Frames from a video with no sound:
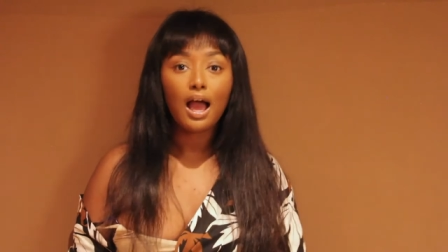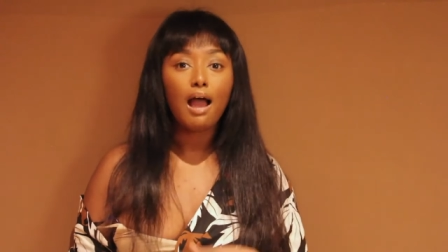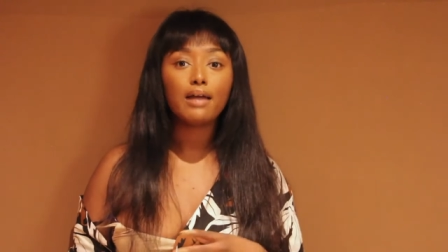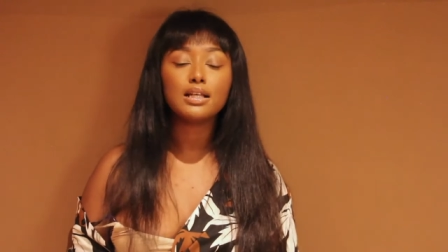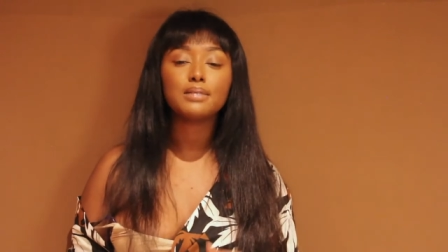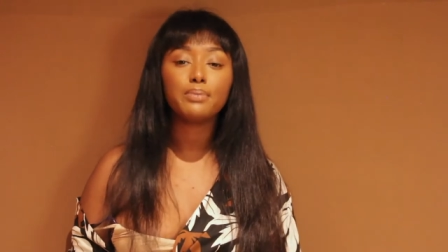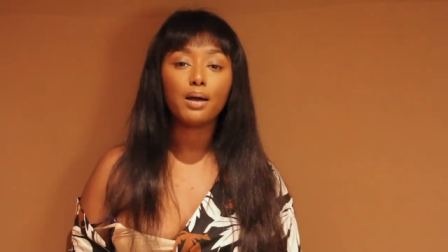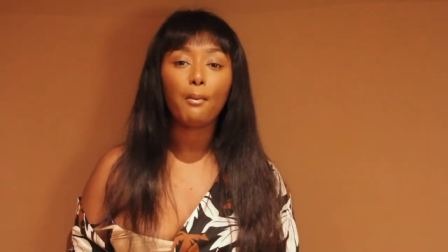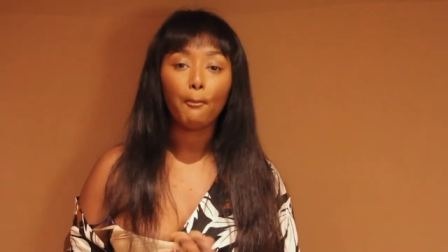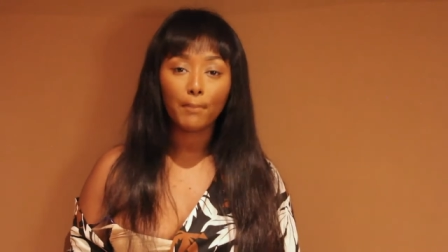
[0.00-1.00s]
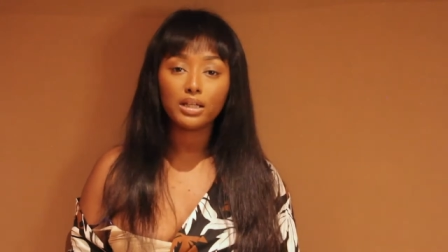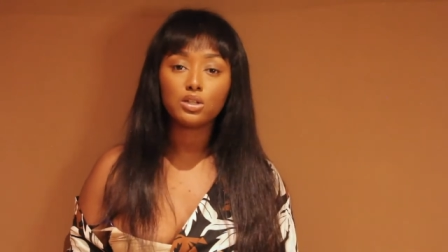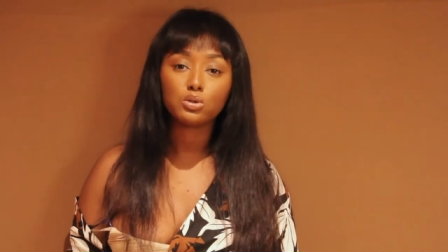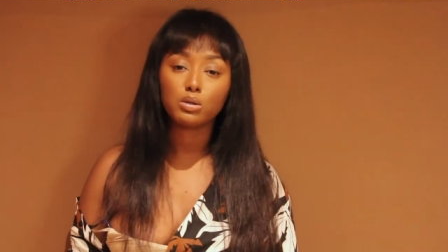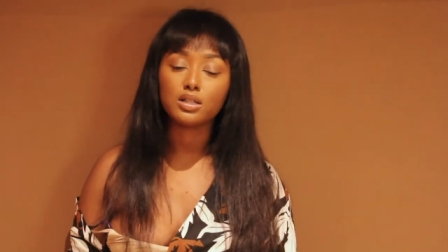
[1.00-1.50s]
I need to put
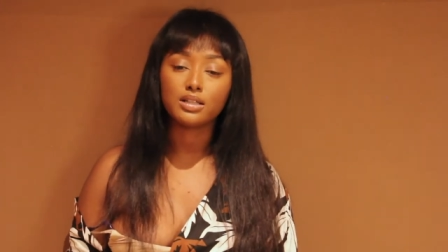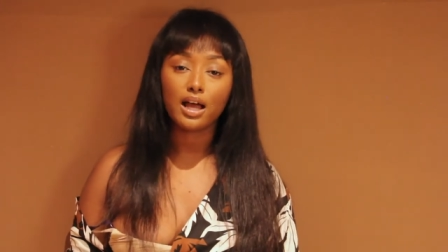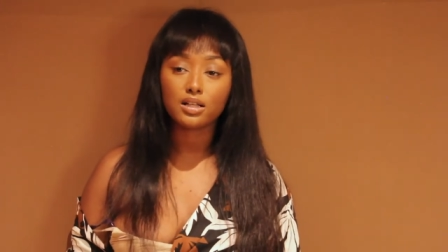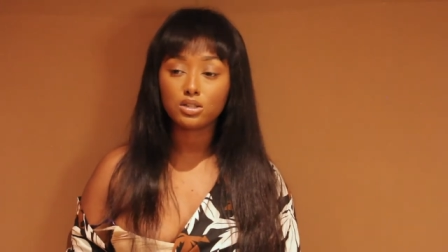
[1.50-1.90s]
money towards that.